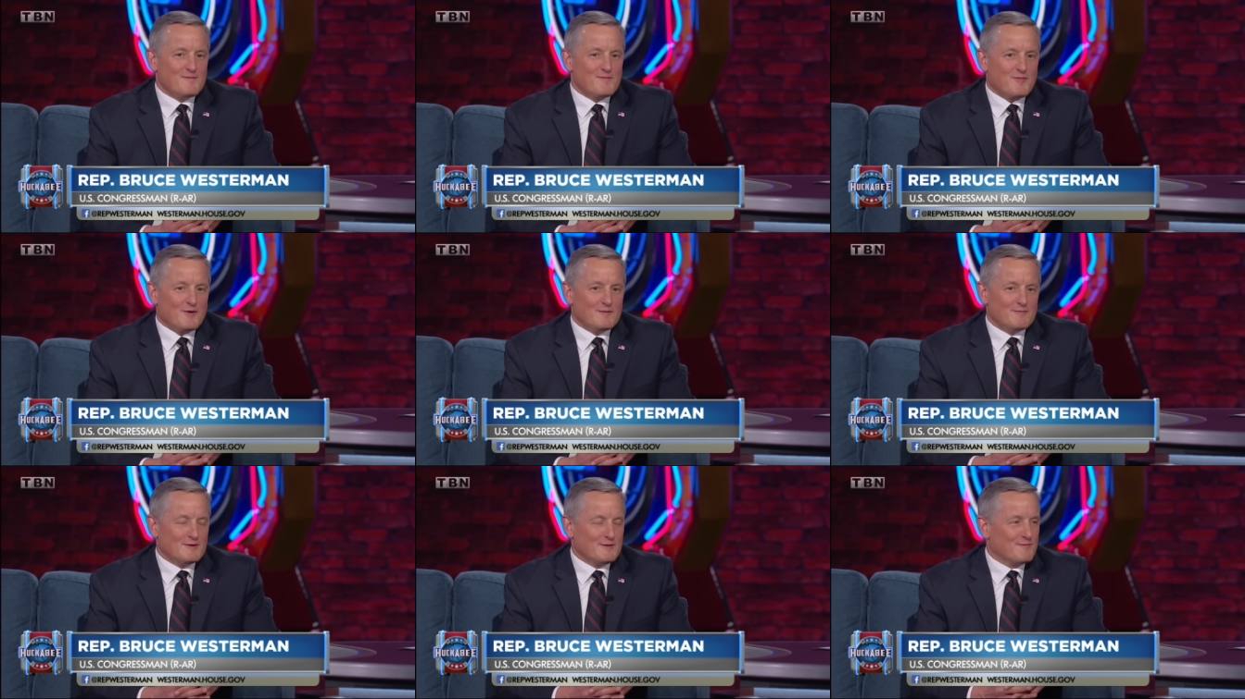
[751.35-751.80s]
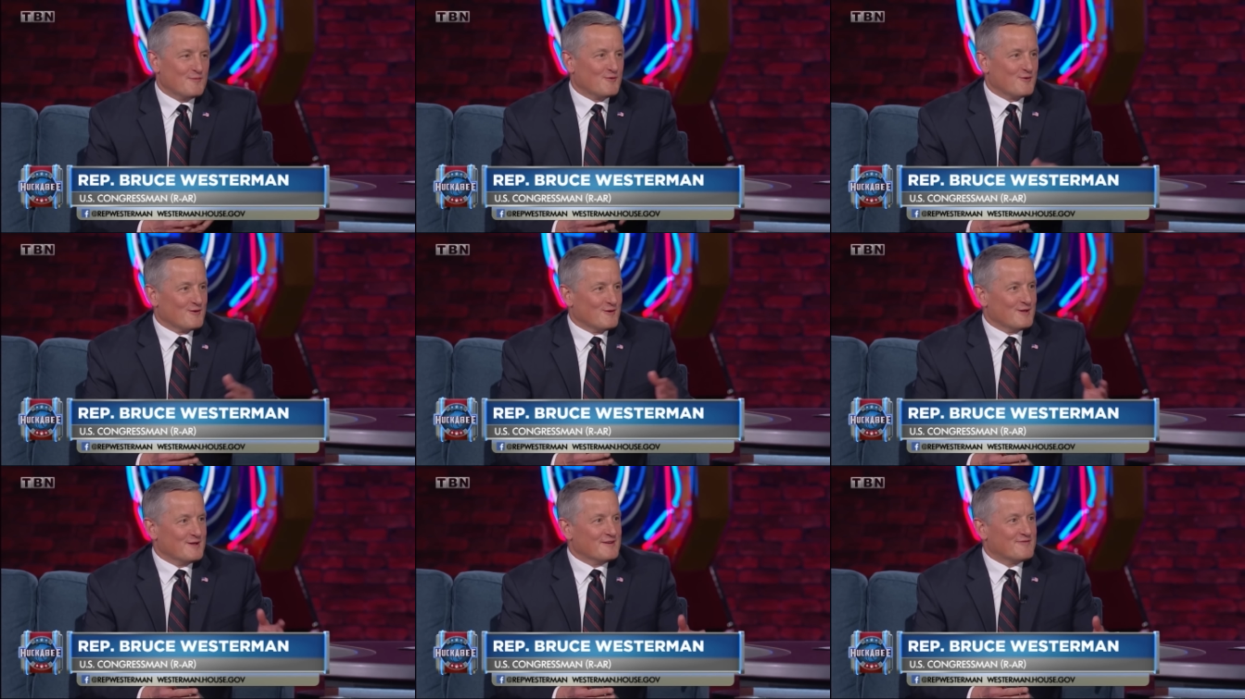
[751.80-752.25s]
probably a
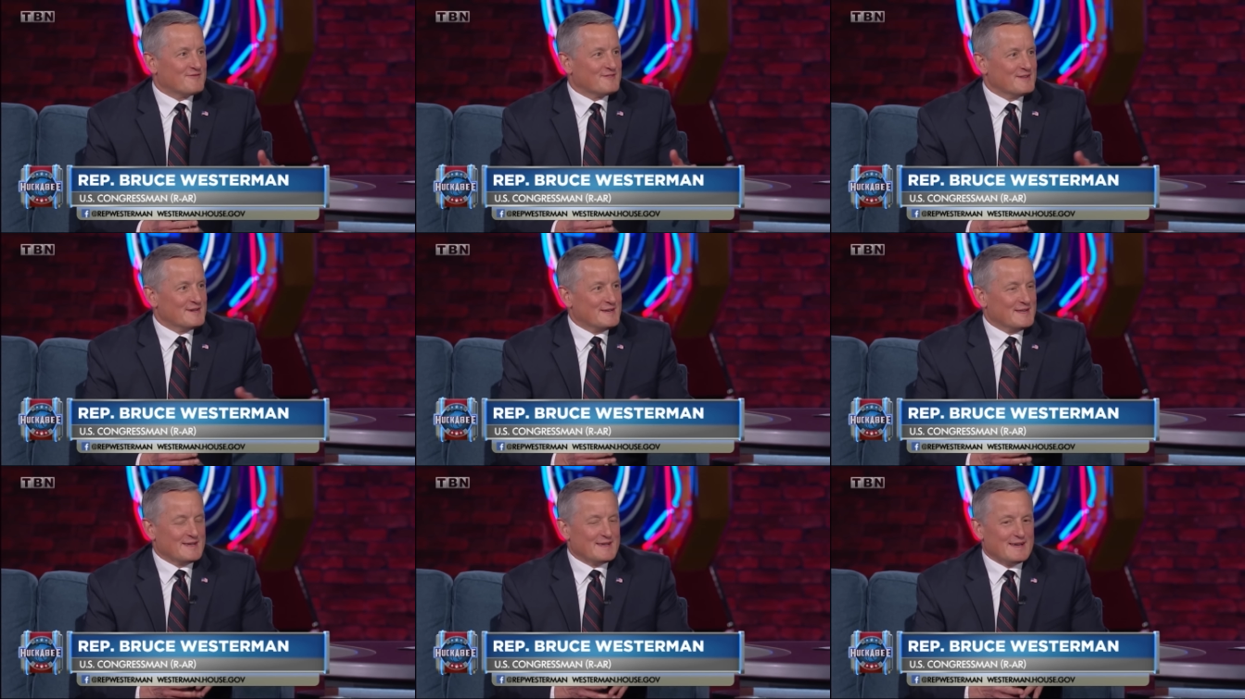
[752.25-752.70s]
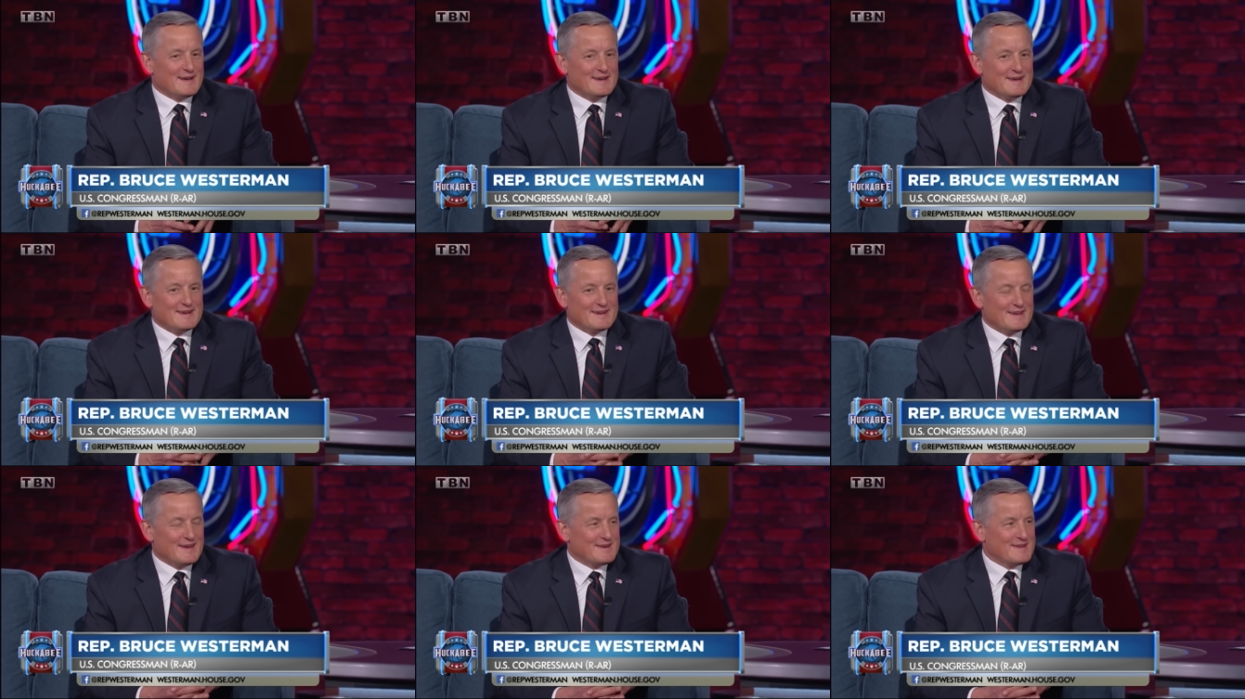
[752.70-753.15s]
more left-leaning
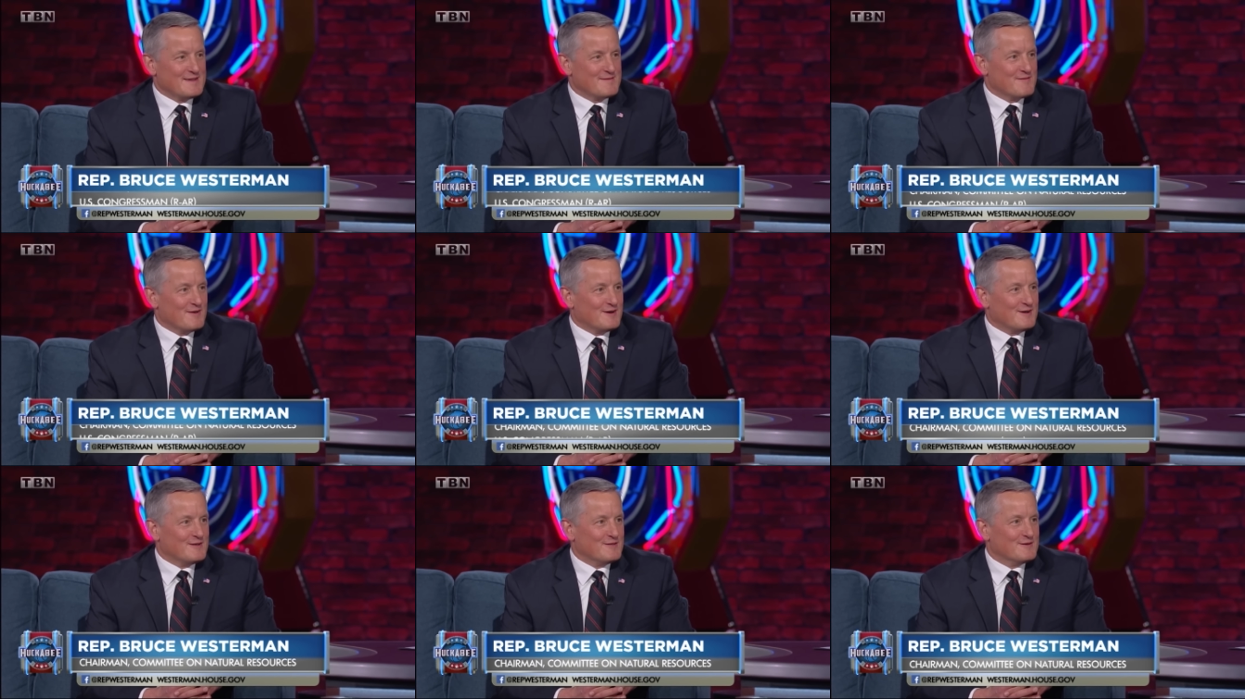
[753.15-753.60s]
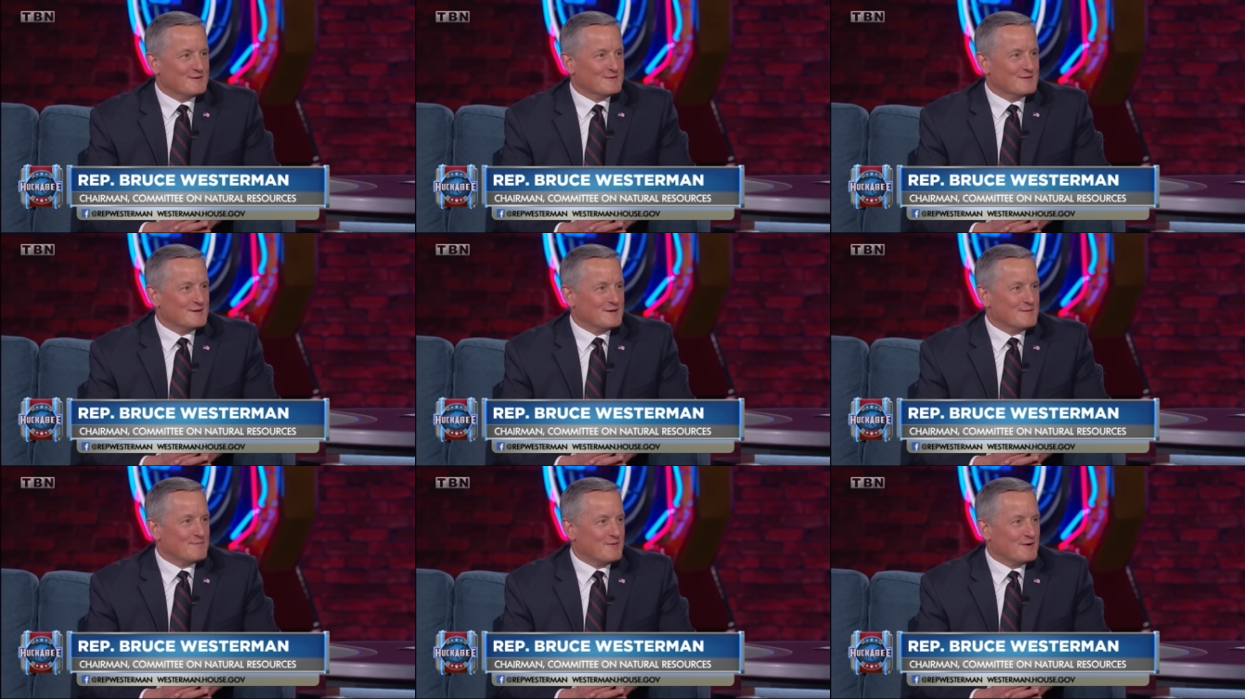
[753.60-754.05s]
guy named Aldo
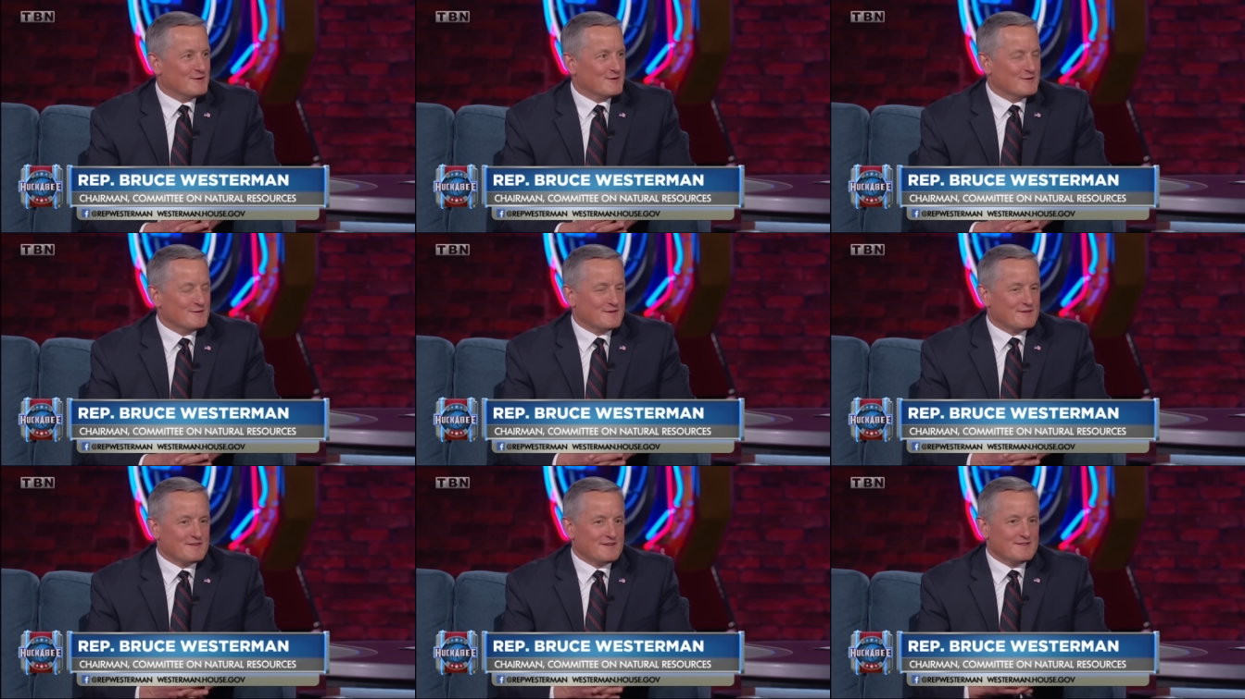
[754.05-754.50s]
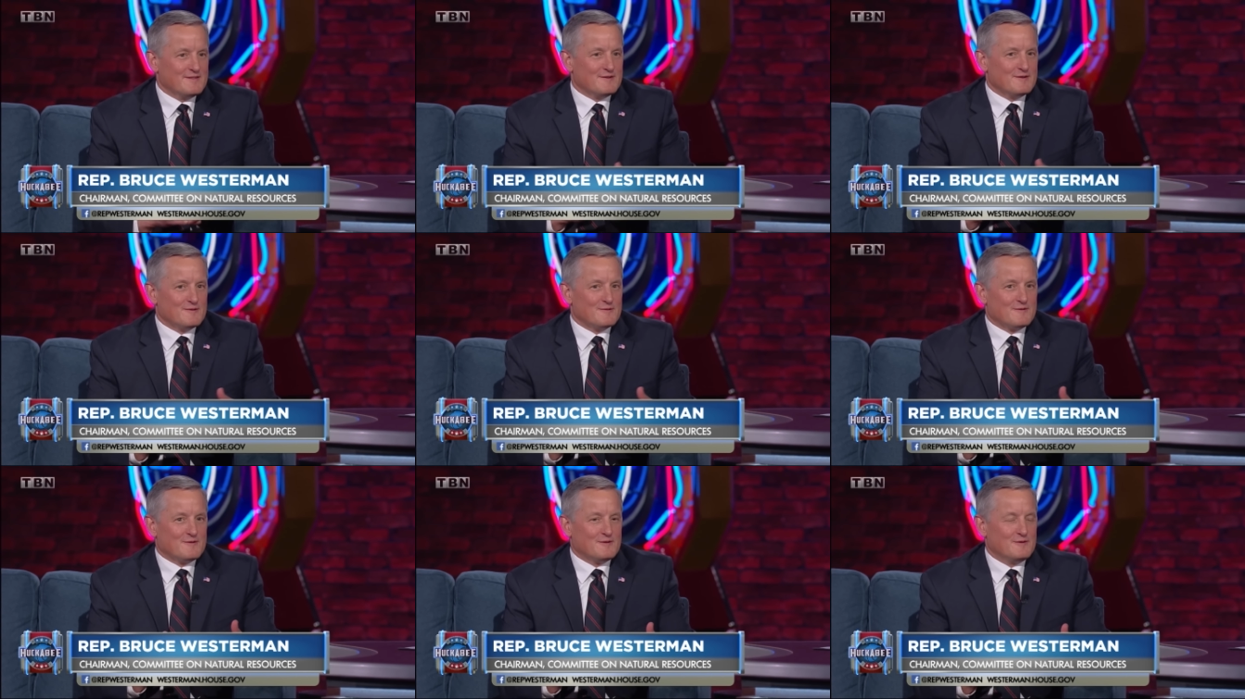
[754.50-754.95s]
Leopold, he said
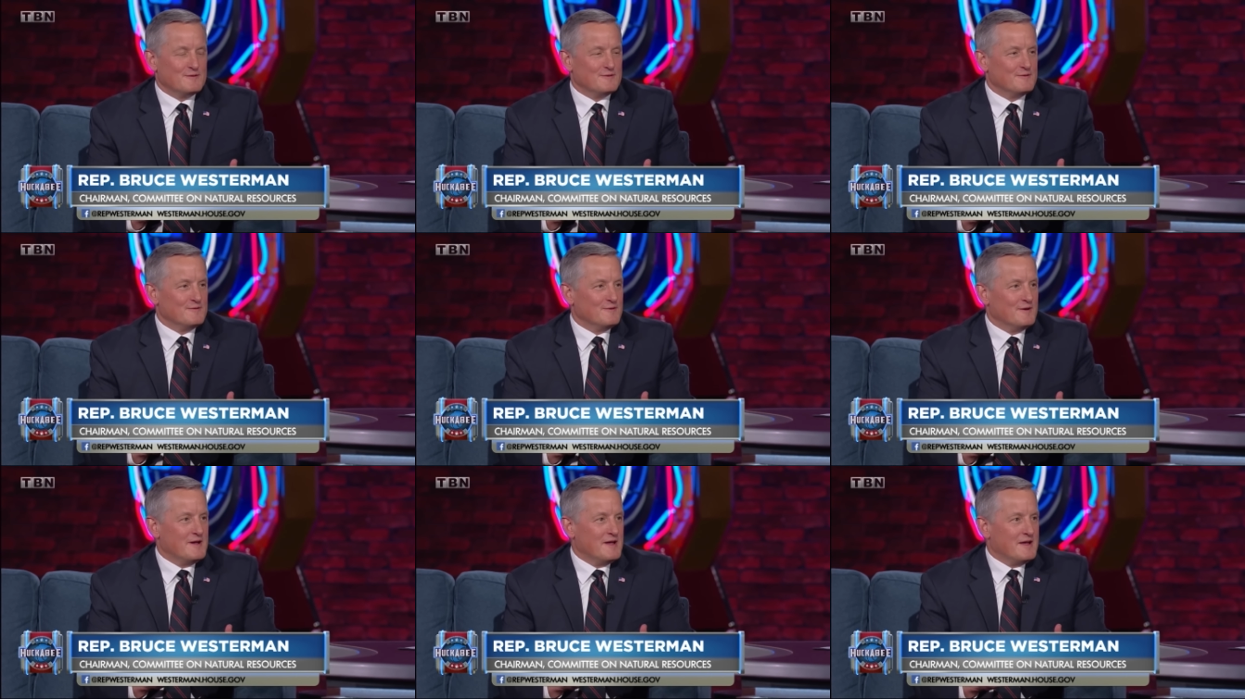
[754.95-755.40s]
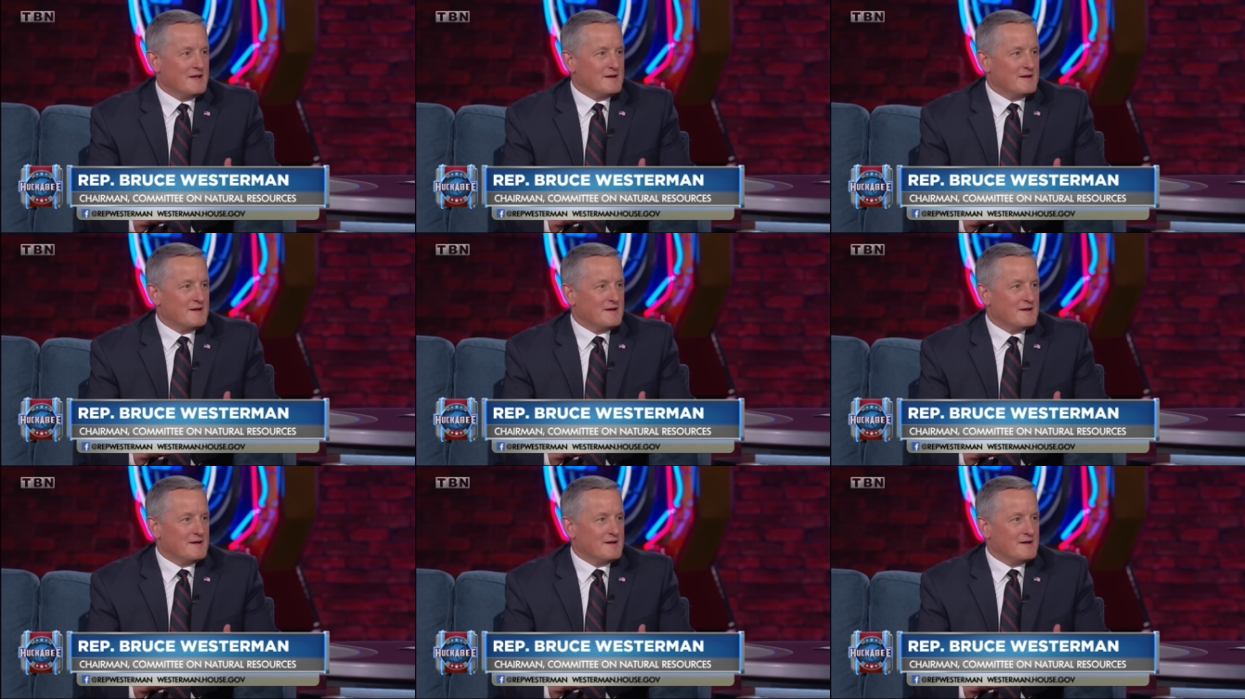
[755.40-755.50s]
there are two